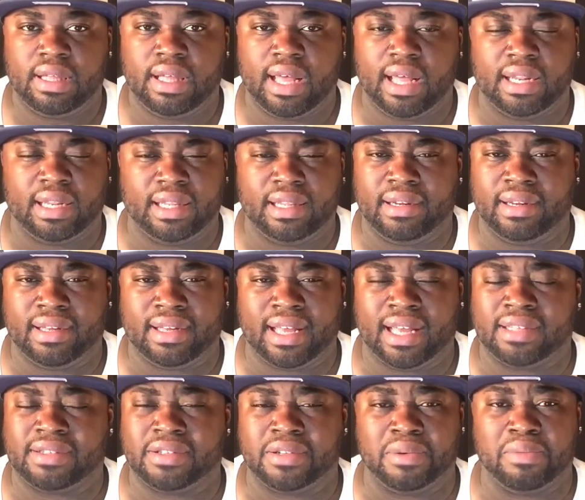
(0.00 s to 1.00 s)
I literally
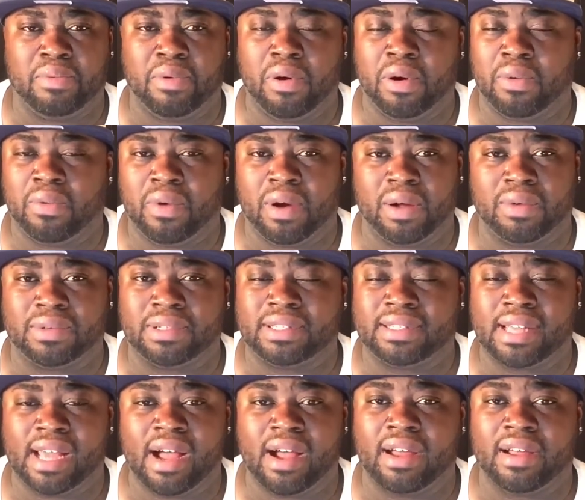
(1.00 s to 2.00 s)
got to a point where I was
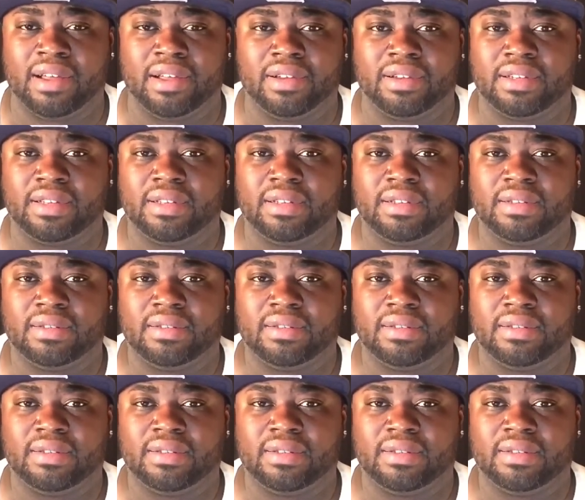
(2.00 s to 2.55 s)
tired.